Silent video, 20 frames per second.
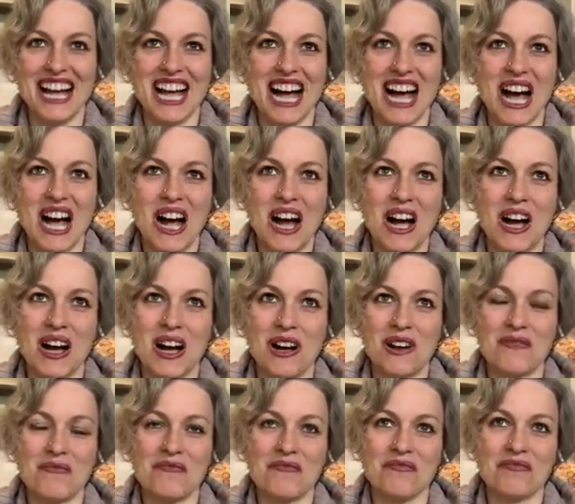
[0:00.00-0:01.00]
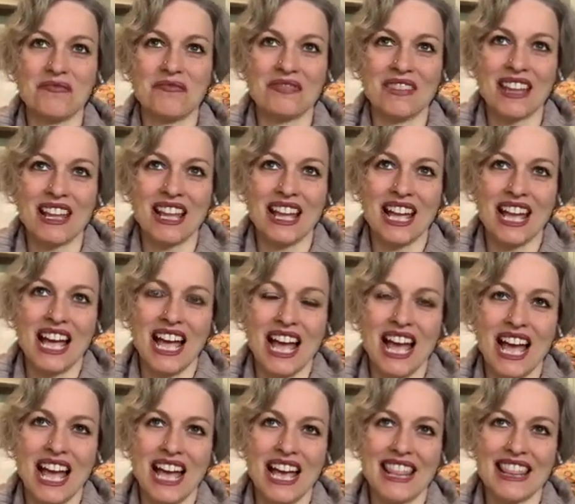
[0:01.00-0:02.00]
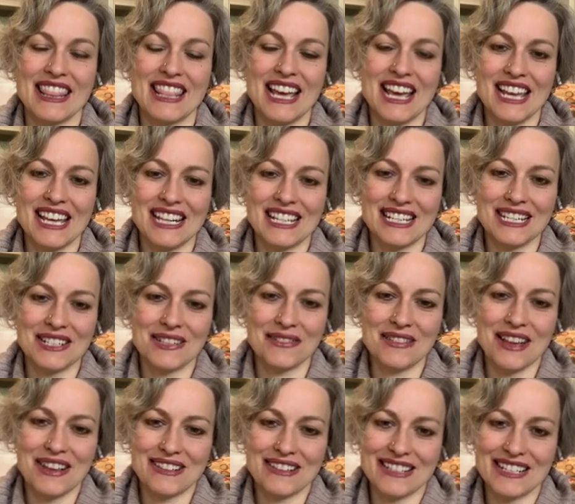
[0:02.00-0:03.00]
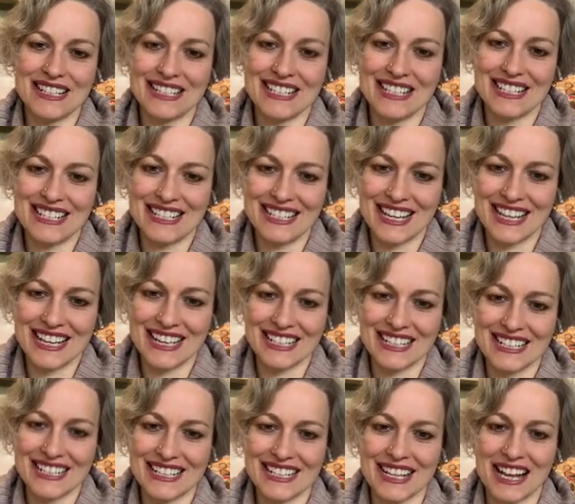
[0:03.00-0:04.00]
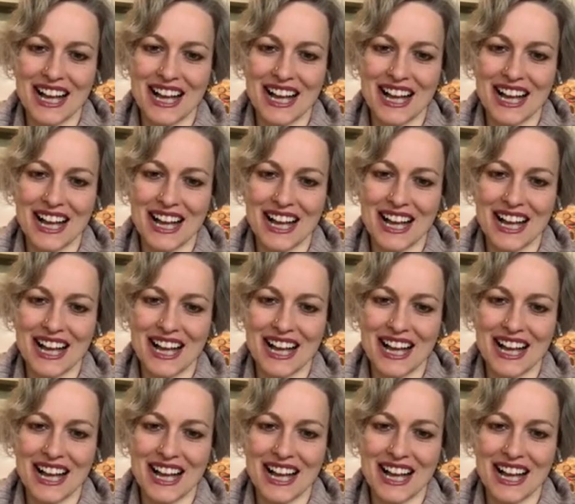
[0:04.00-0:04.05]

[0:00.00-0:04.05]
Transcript: um, and then in 2006,